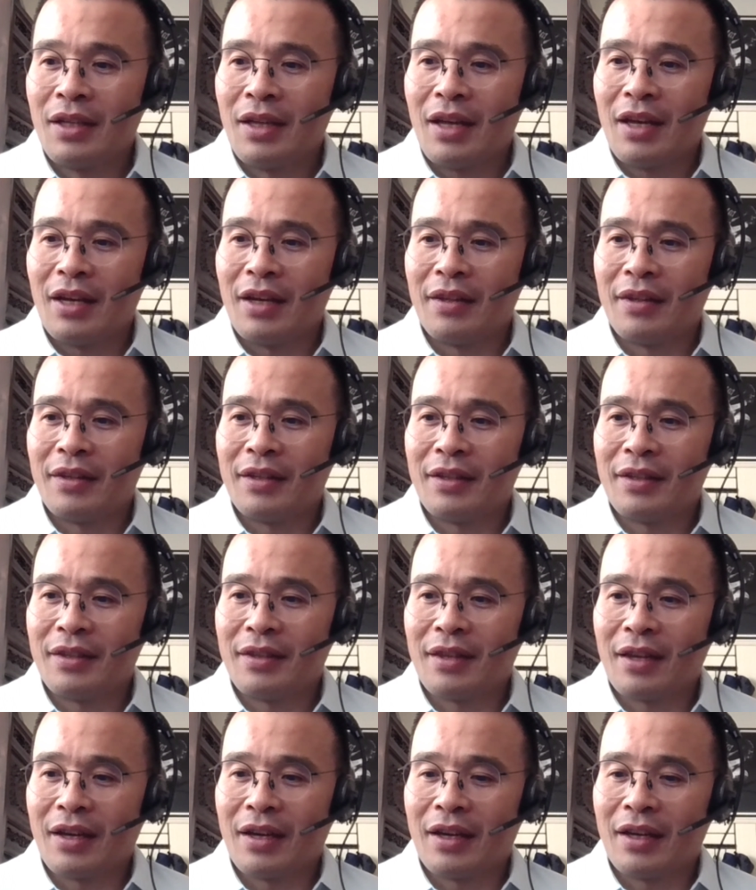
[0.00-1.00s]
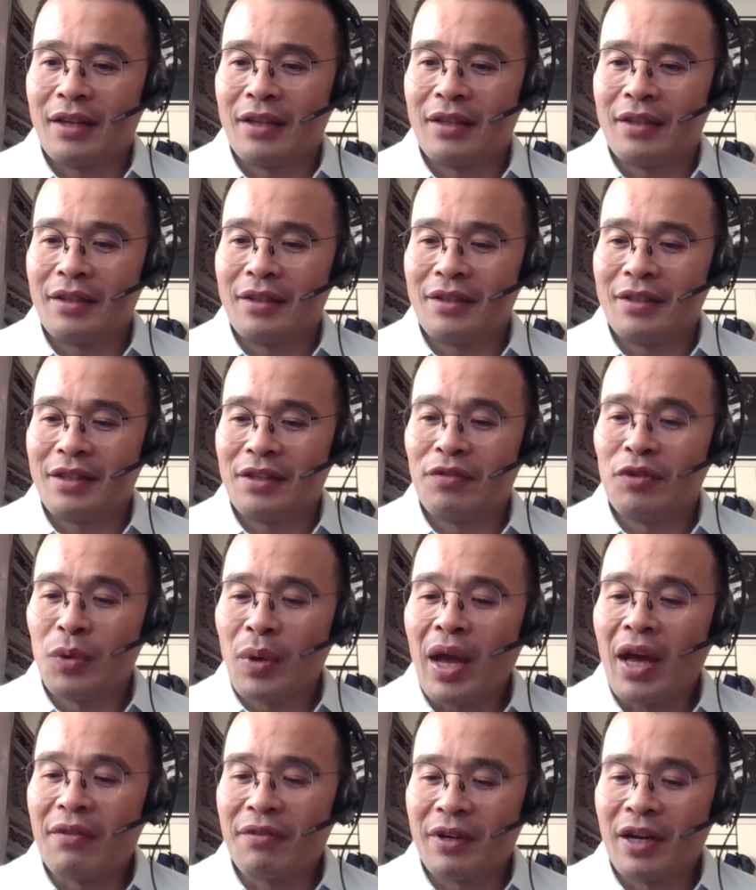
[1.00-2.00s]
And I think that if you
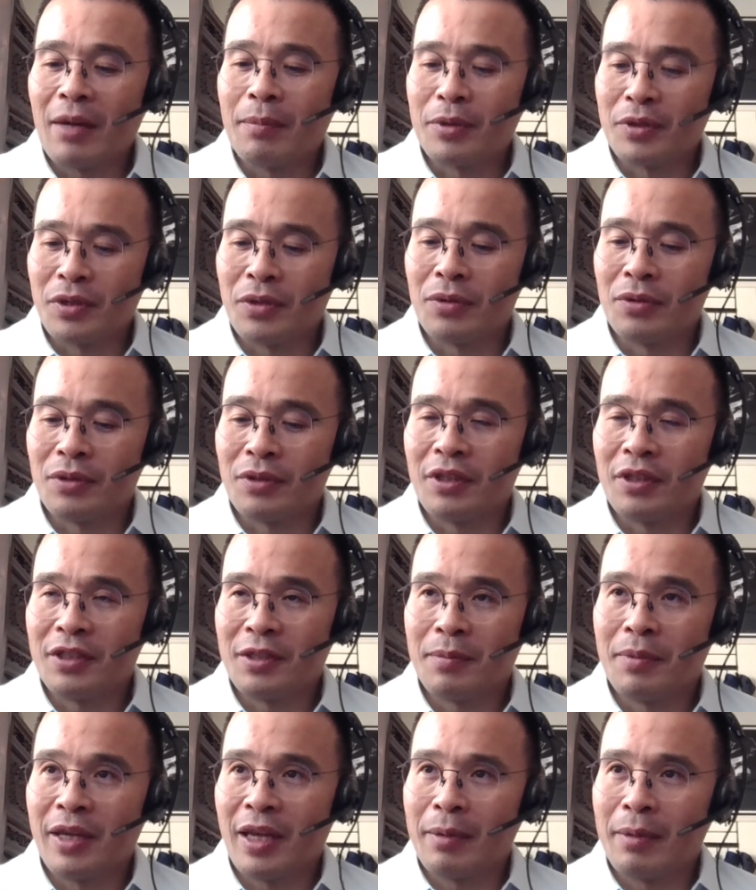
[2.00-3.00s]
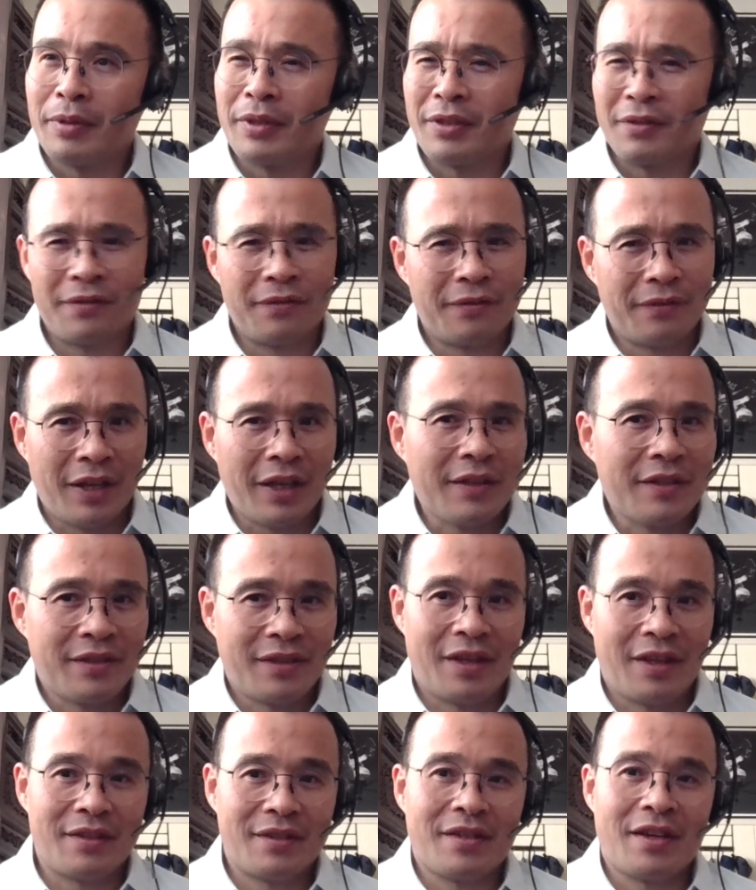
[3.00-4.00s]
have an opportunity to be able to flex
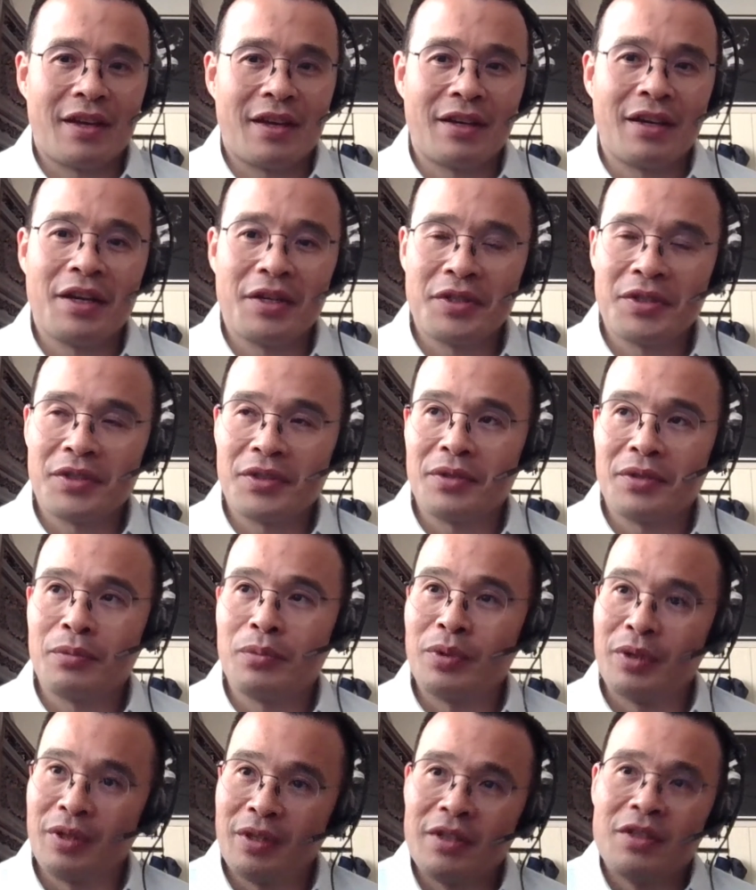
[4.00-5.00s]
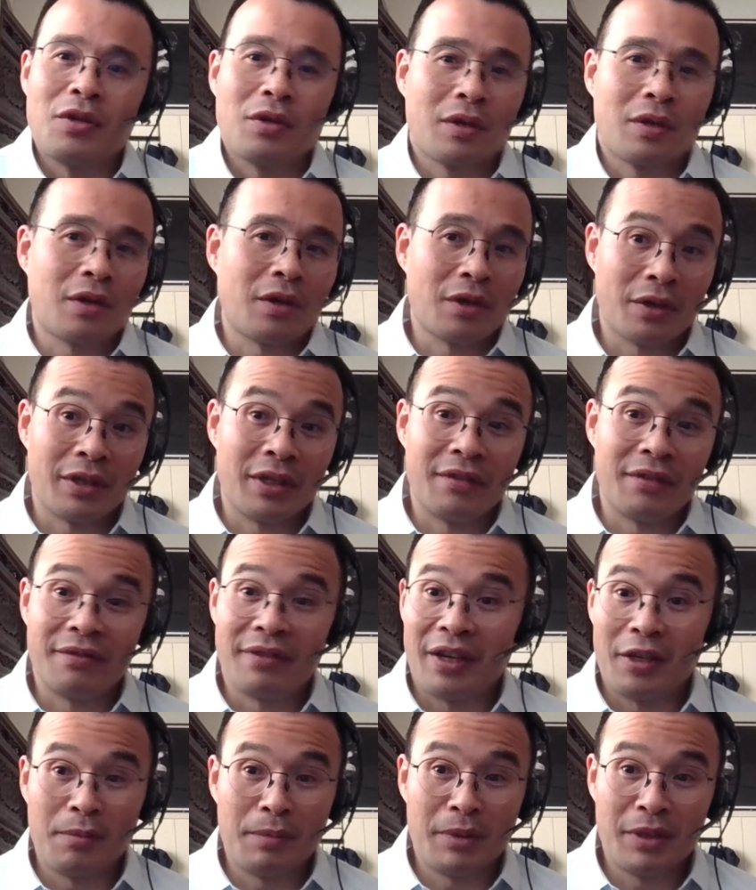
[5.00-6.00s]
that side hustle within your current
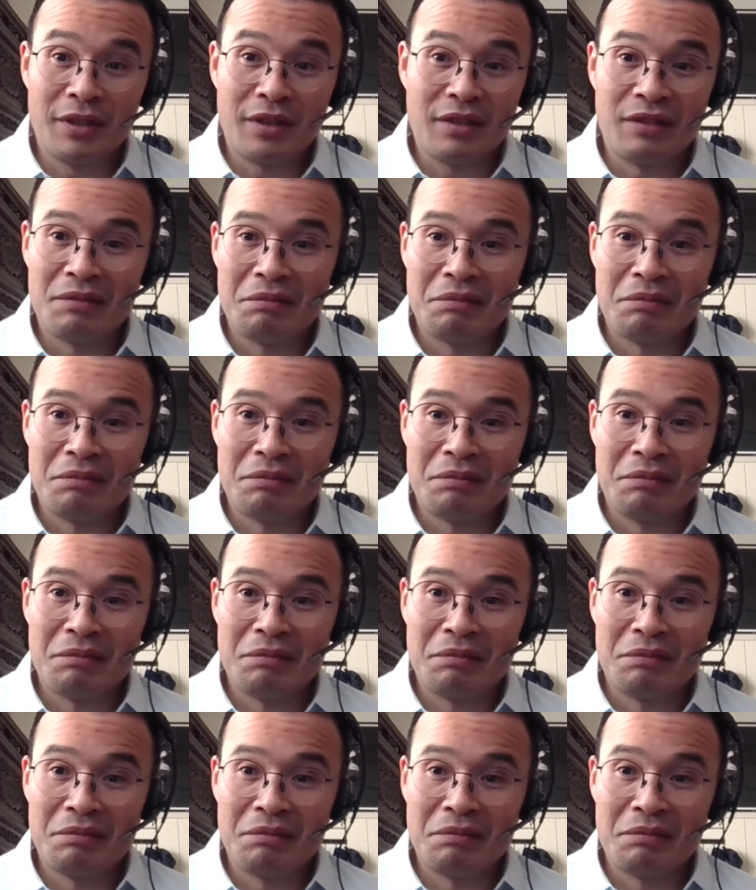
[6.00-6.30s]
environment,